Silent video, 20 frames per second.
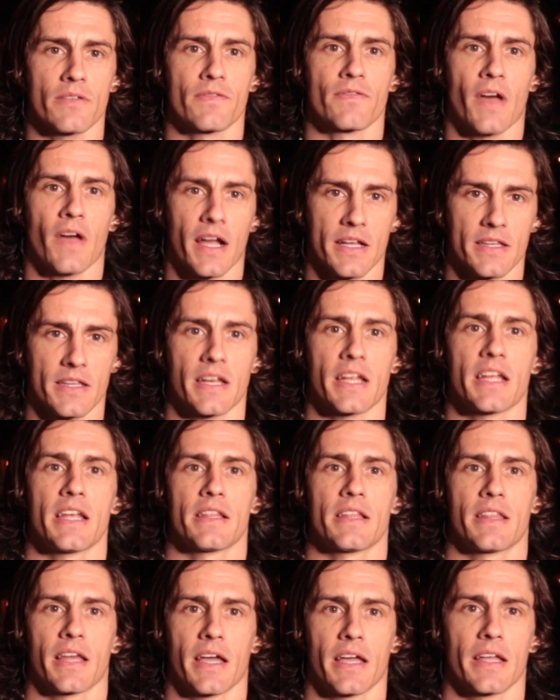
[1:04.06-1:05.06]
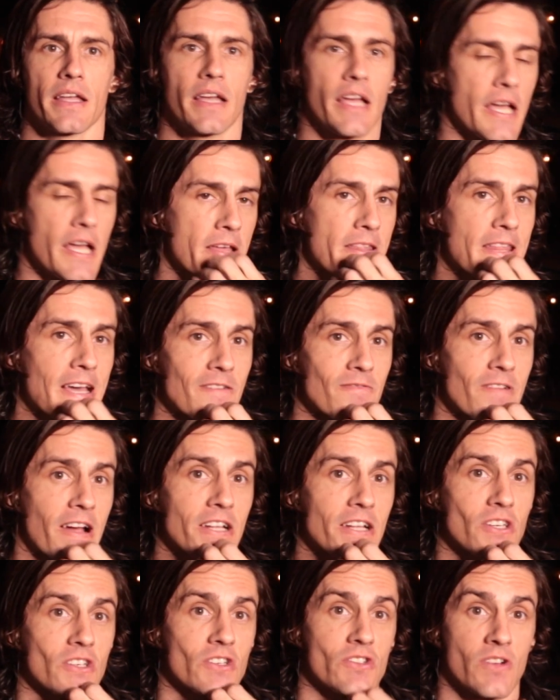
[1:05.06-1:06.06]
fact that that
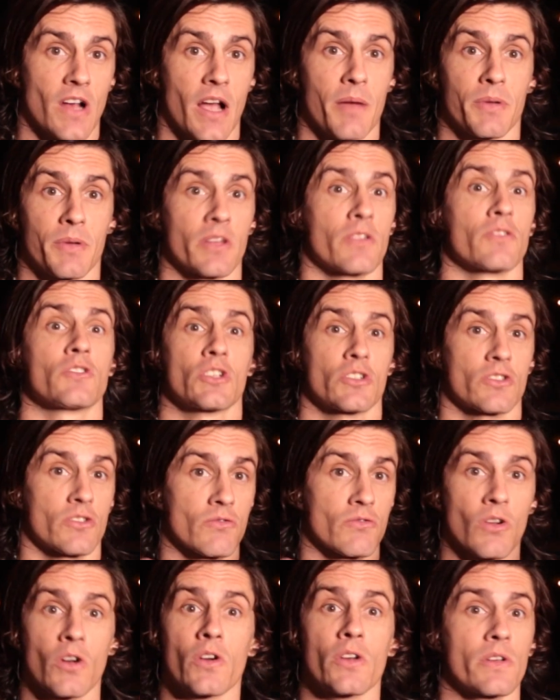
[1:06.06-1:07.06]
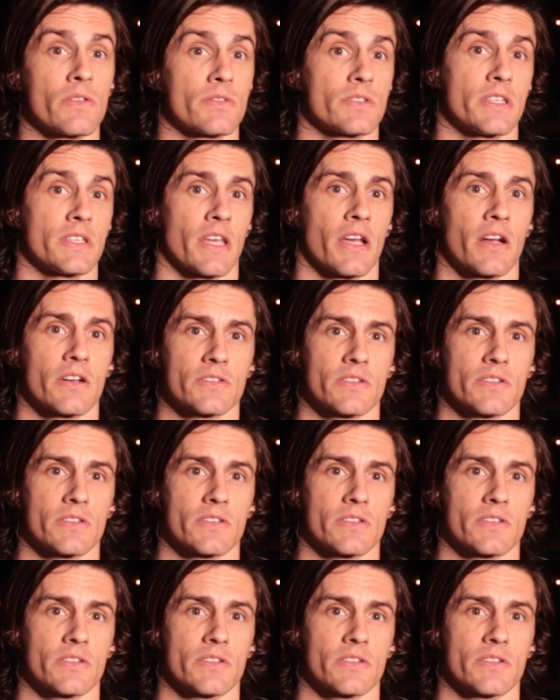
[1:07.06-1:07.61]
ratchet strap can just throw you into the air.